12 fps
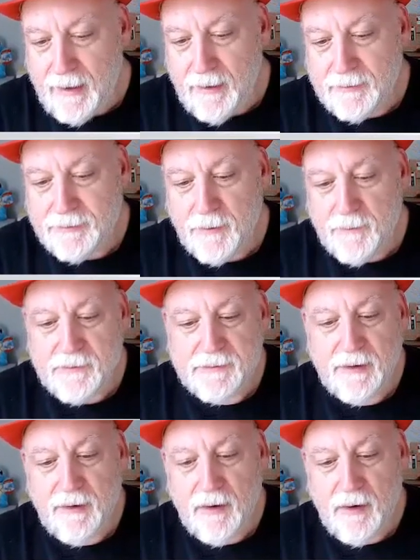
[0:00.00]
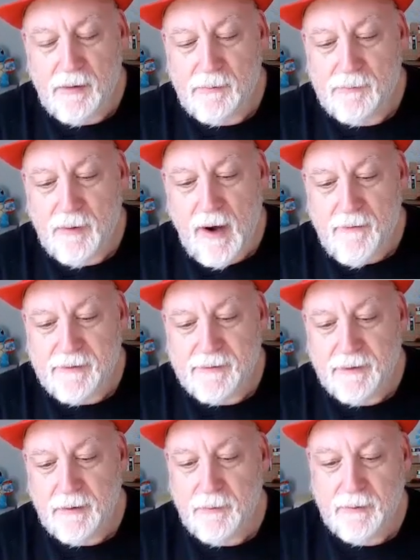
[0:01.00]
surface and our graphics,
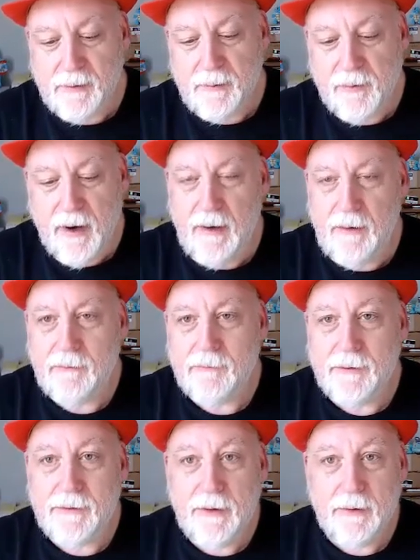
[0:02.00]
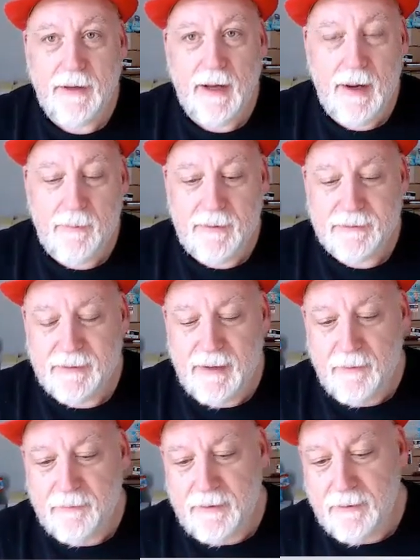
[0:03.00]
they're really bright with no damage,
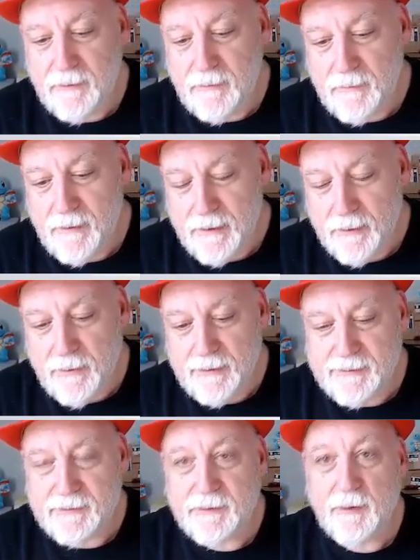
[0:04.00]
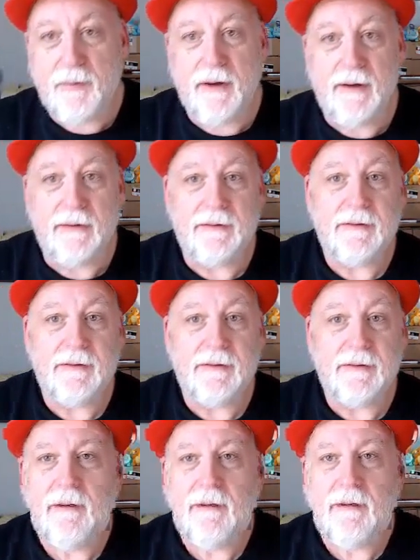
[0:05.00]
scuffing, or creases or bends.
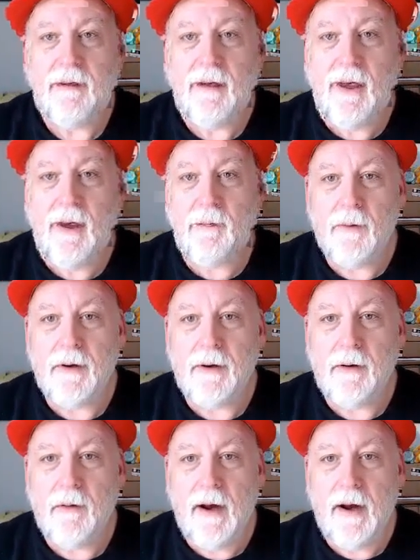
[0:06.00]
And we're going to grade